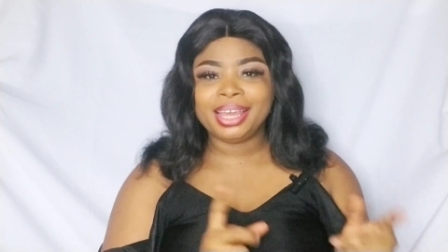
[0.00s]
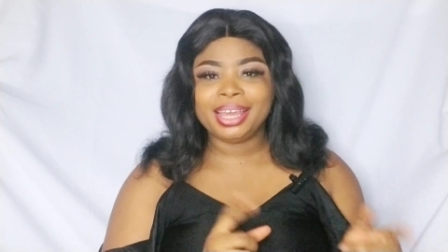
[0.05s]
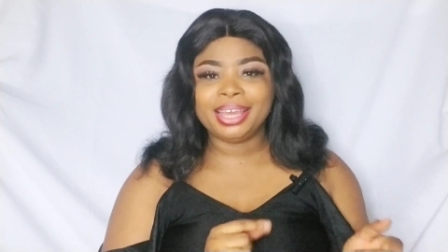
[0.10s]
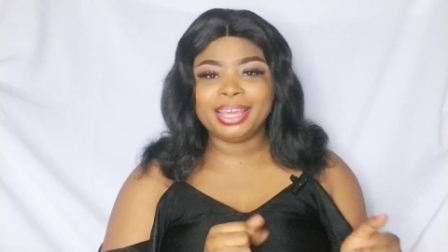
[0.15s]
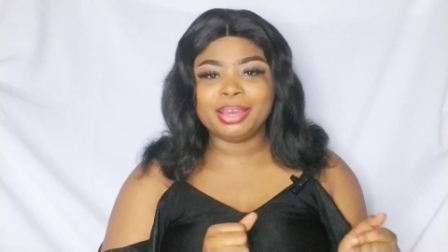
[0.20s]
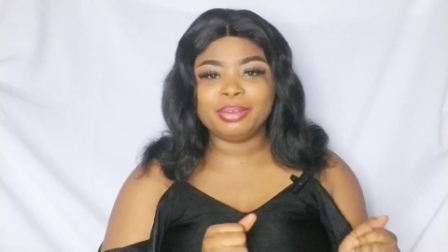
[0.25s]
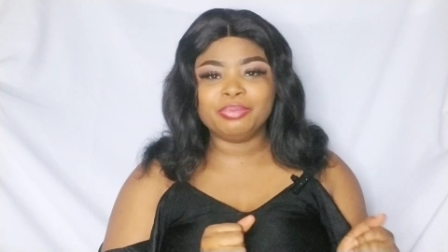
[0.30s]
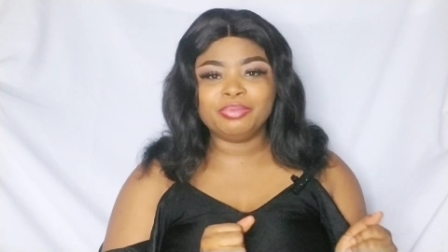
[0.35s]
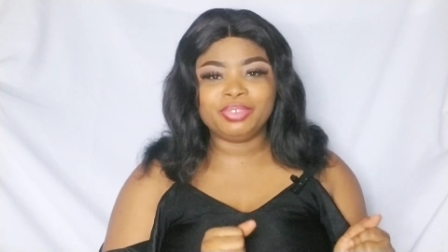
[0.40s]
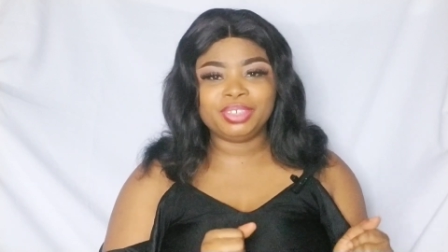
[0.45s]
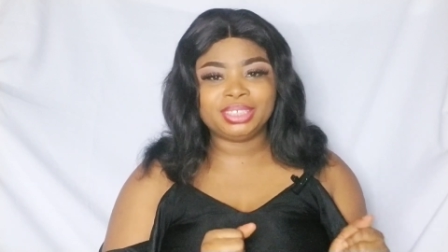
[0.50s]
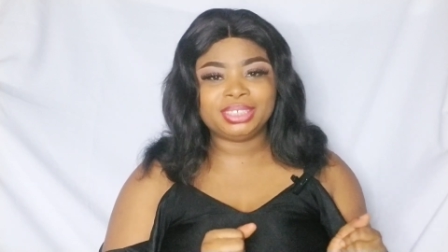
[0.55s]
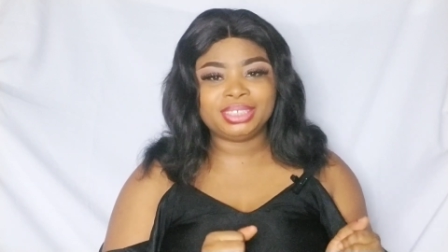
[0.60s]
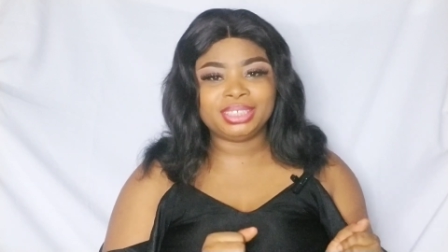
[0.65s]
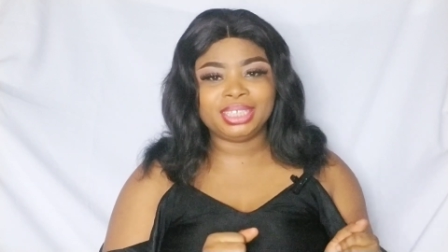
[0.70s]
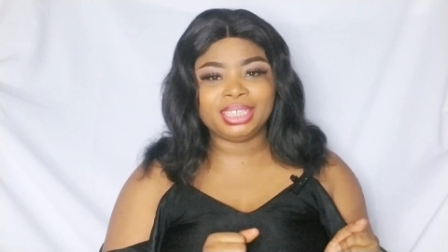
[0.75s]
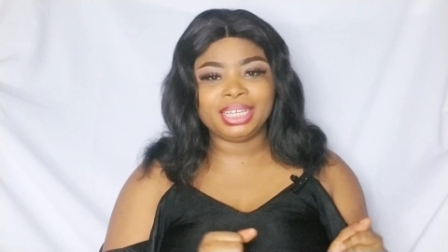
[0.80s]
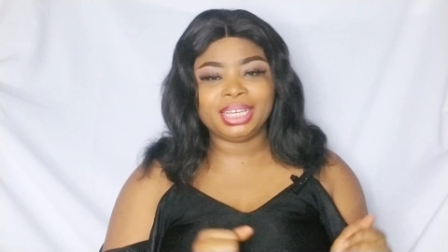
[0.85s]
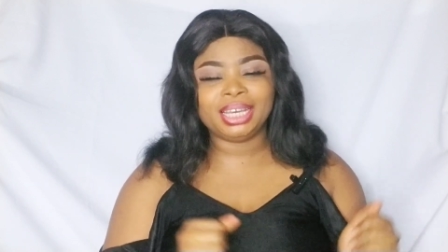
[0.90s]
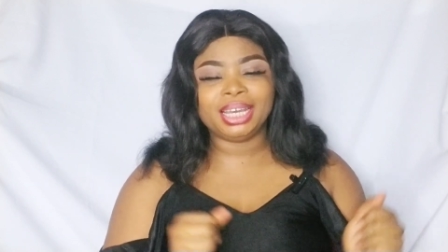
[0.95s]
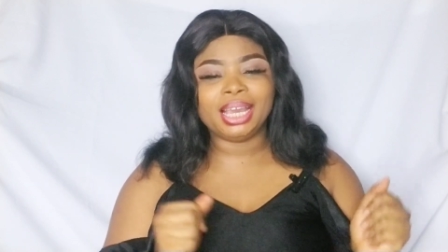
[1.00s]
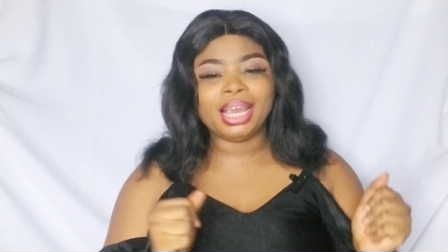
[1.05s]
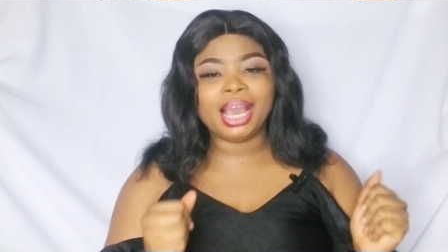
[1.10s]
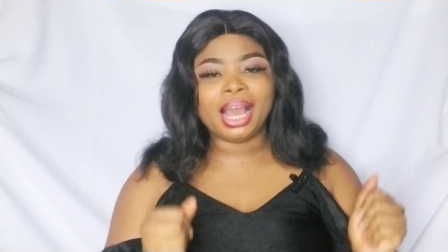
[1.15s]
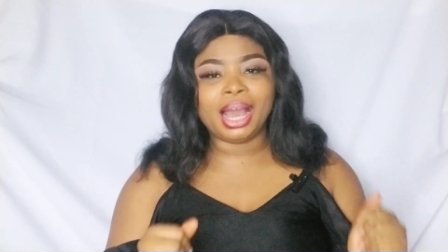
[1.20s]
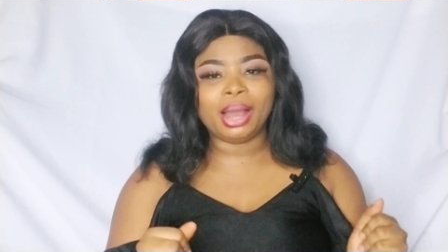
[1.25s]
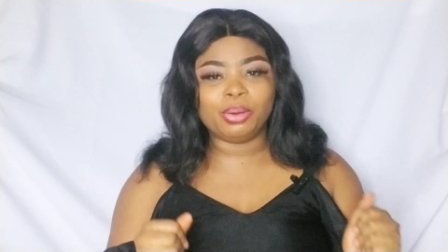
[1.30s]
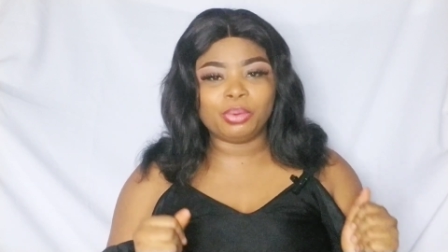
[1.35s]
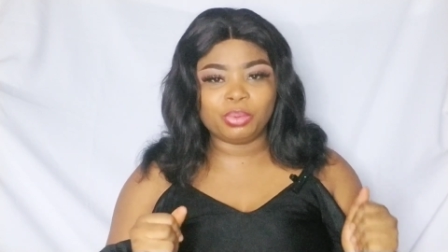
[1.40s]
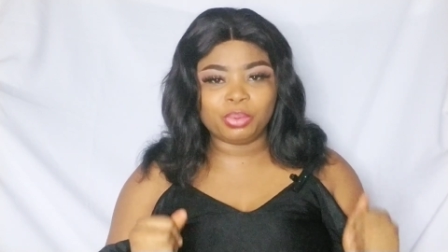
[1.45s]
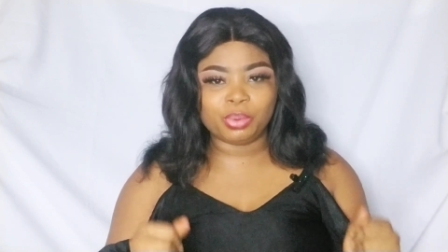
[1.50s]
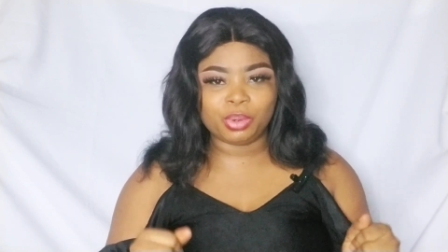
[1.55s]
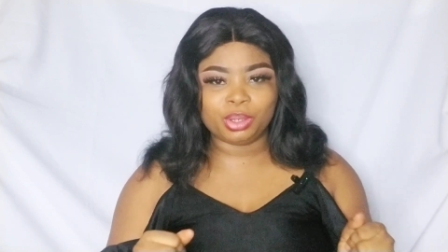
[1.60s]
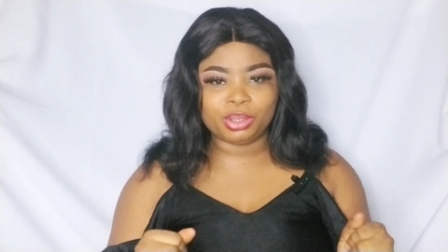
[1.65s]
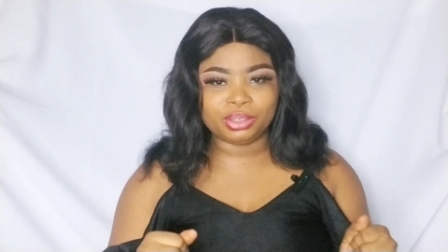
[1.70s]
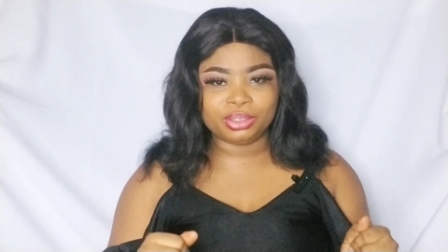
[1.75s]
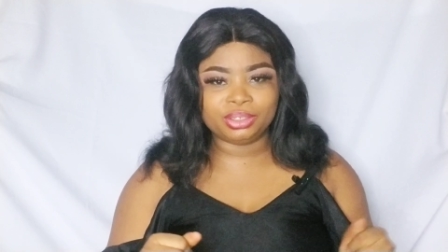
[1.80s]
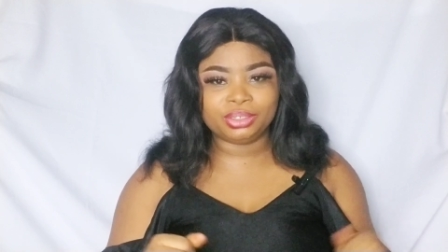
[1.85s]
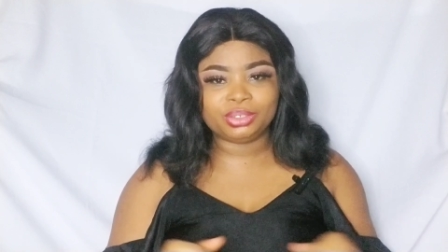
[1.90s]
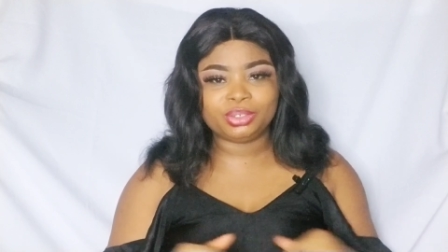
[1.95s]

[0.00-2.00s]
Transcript: AMVCA Awards.